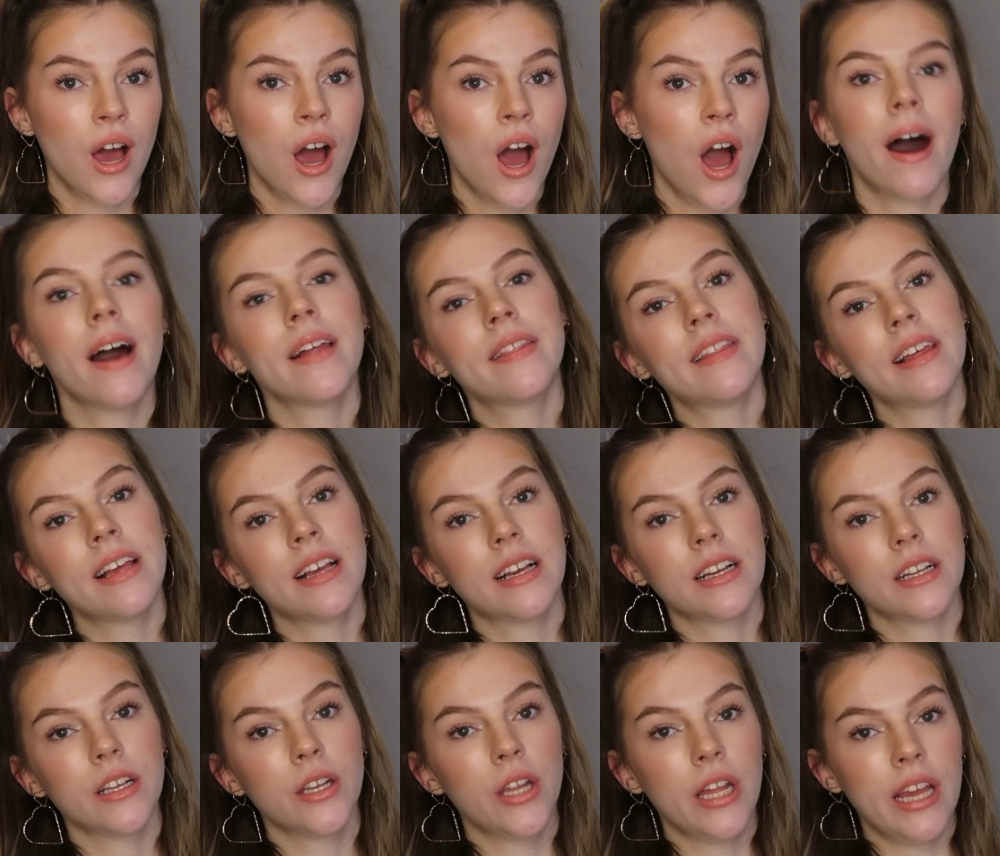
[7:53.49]
I
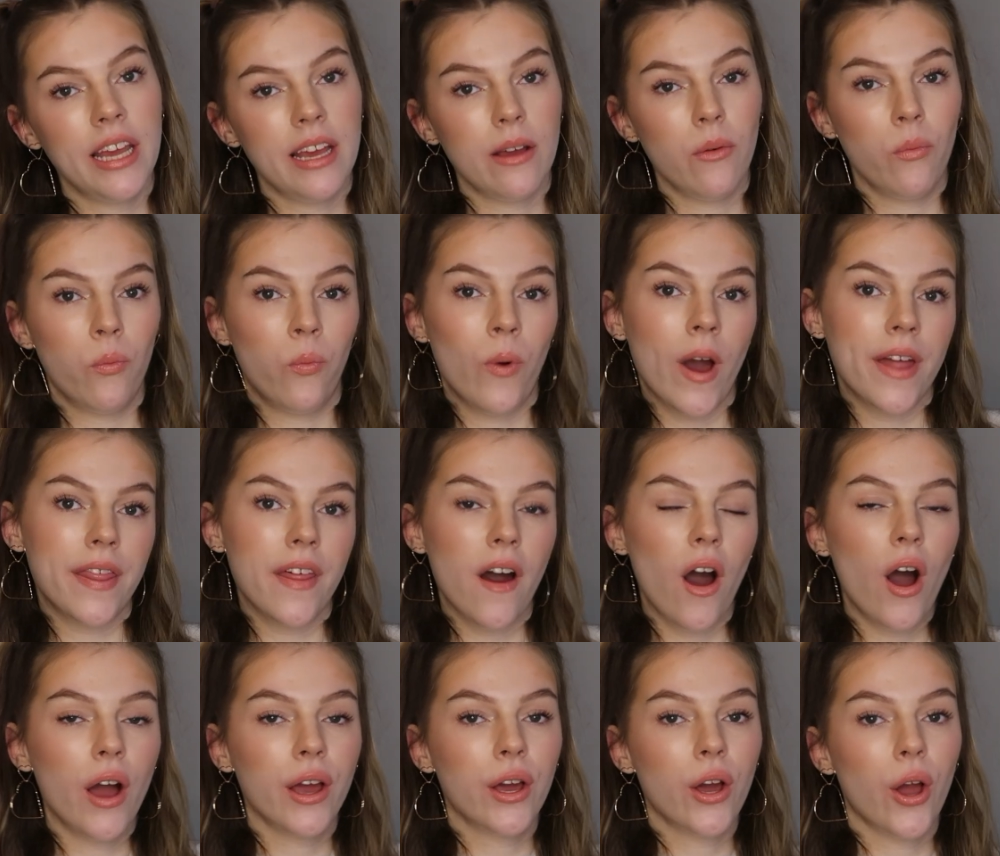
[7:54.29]
think whether
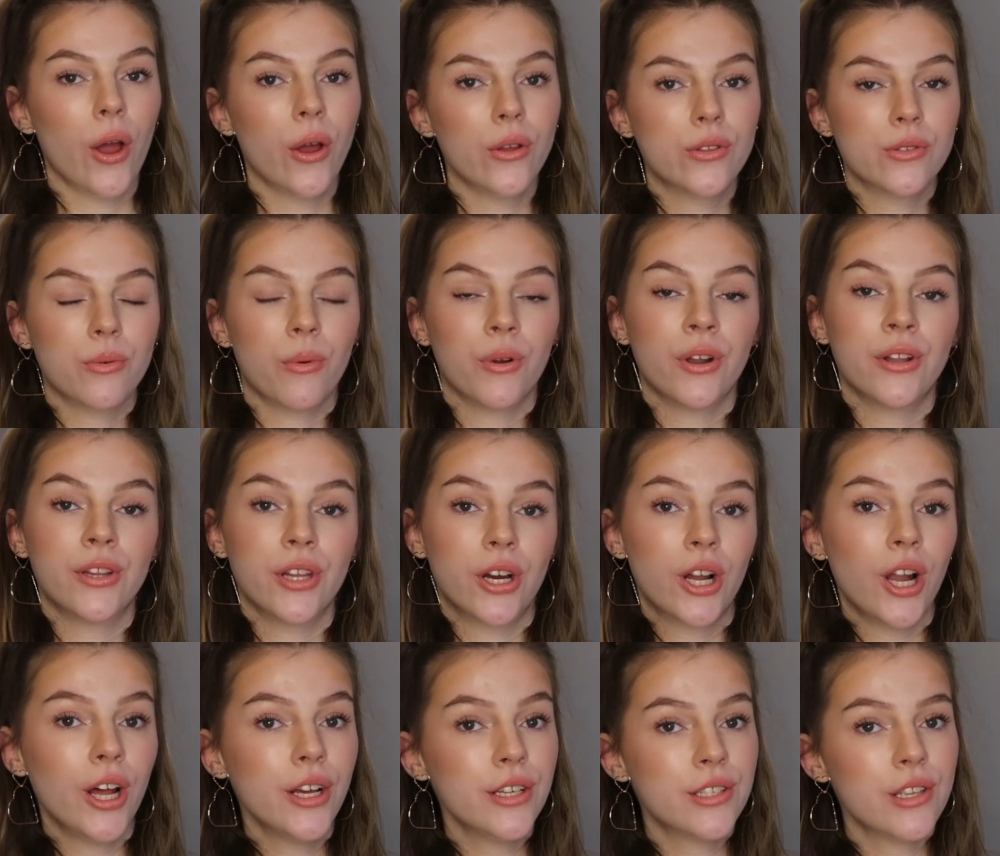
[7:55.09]
I go to one of the
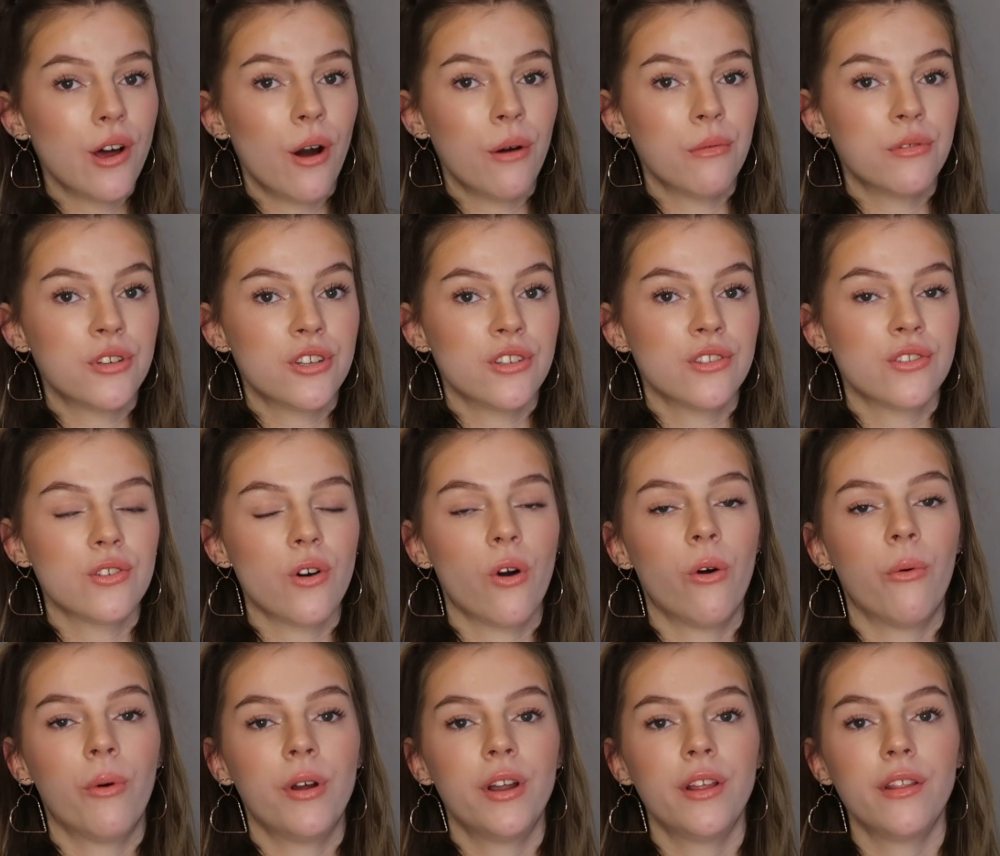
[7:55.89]
closer options
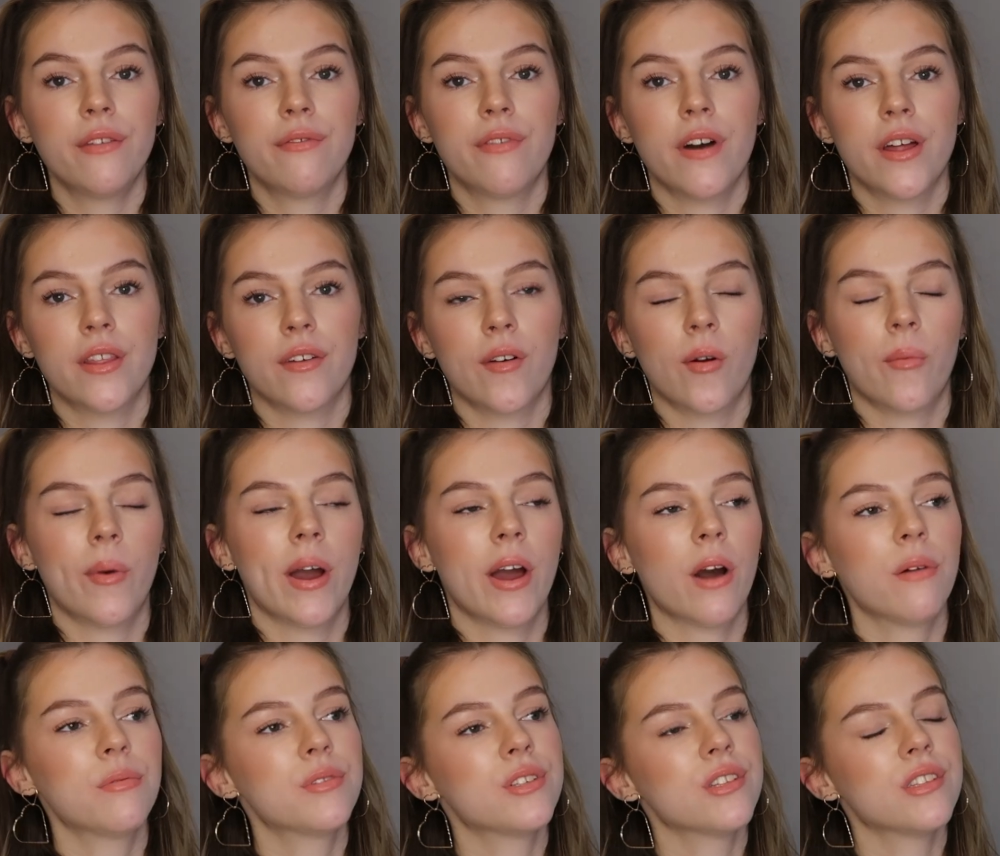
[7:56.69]
or one of the further away
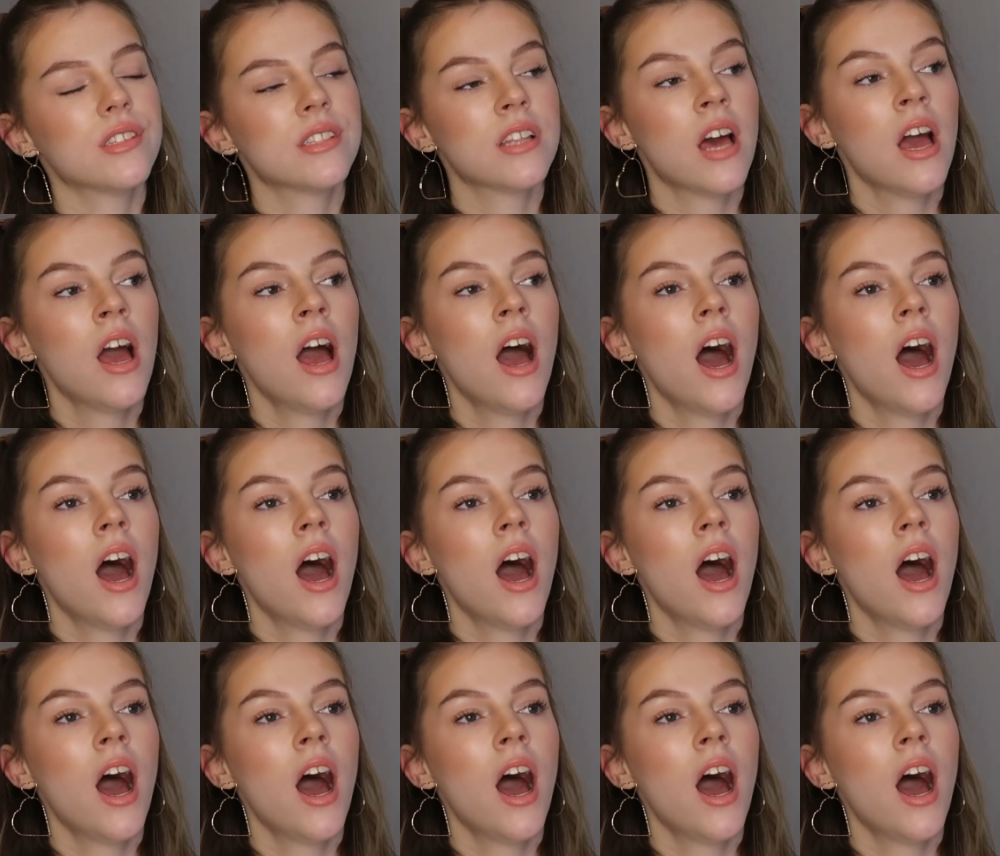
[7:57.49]
options